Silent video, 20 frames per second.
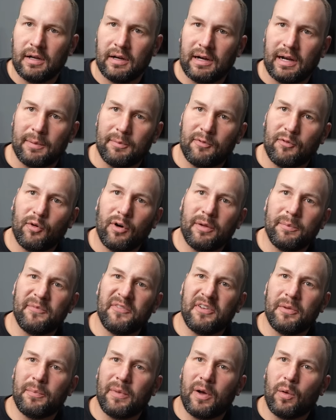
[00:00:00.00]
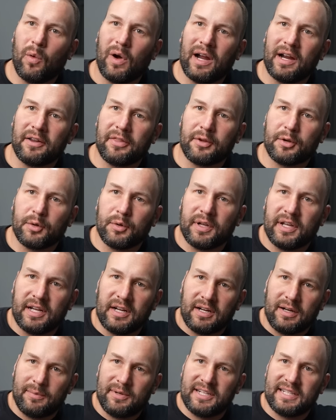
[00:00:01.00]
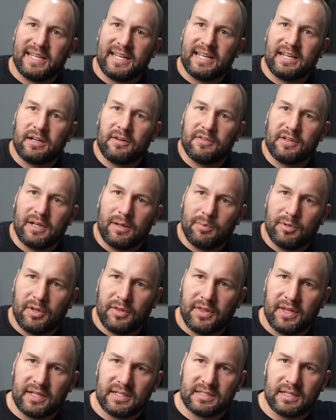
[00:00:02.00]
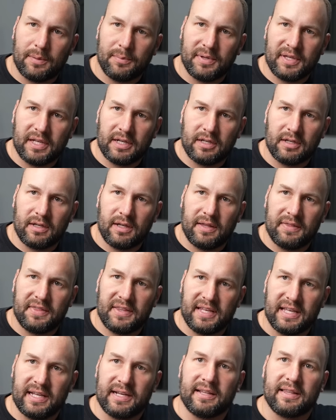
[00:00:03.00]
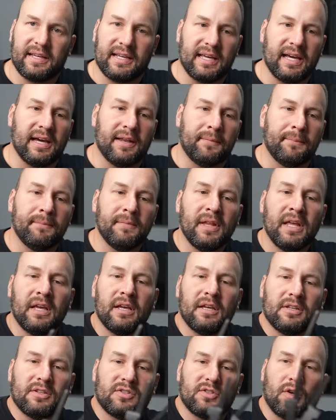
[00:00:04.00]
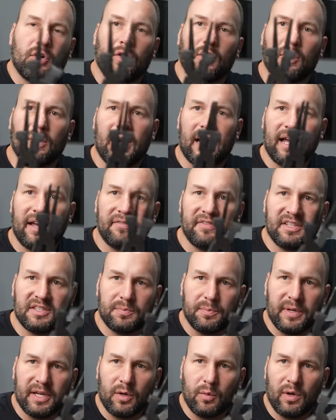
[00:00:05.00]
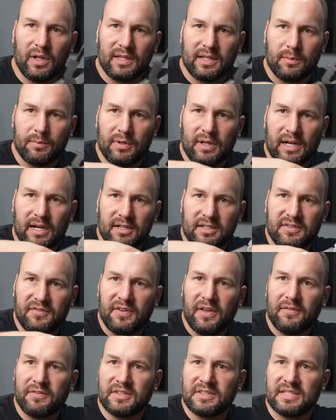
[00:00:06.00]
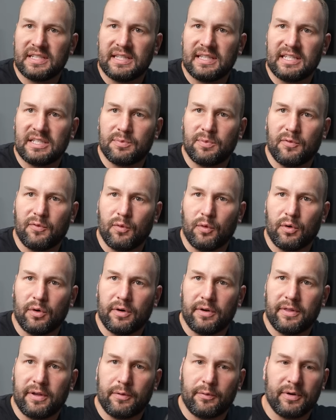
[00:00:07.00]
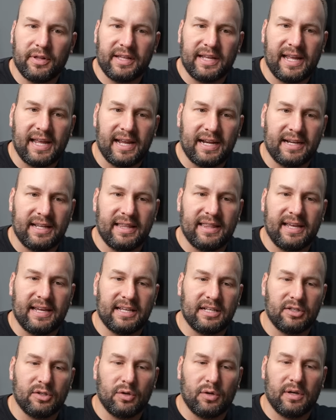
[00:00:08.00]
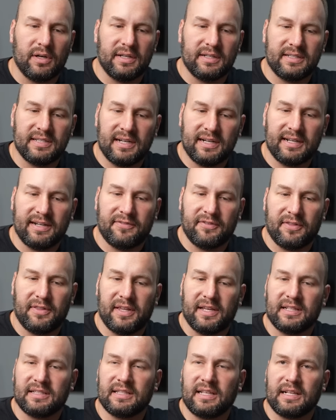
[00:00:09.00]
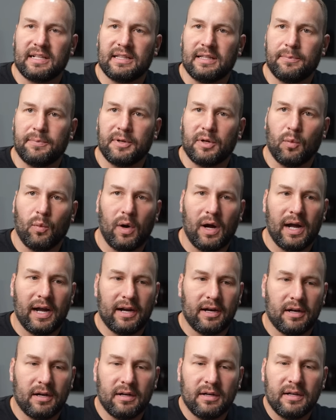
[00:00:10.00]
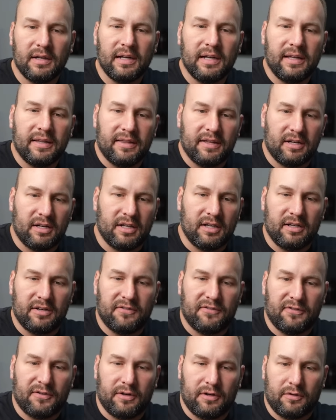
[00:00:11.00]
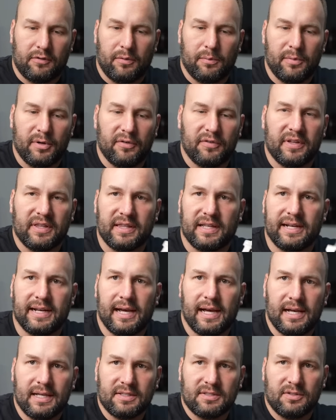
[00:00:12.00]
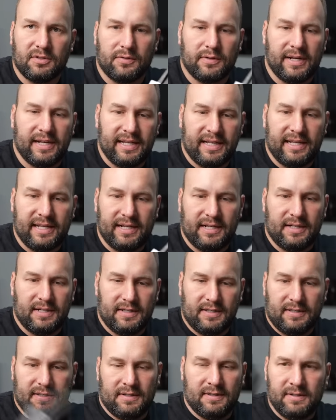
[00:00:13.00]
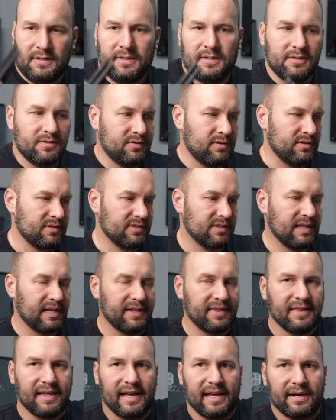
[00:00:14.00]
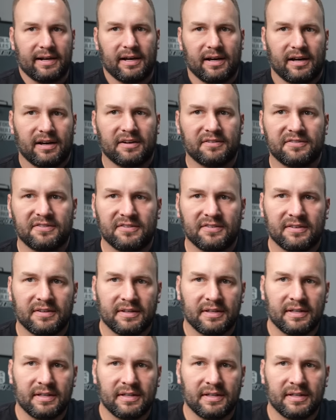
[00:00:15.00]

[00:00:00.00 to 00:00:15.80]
All right, before I feed my wire through here, I'm gonna take care of a couple of things up here at the end of the gun. So I have these MIG welding pliers. If you haven't seen these before, they're really handy. They can do a ton of different things like clip your wire. They're good for removing the nozzle right here. So I'll slide that off.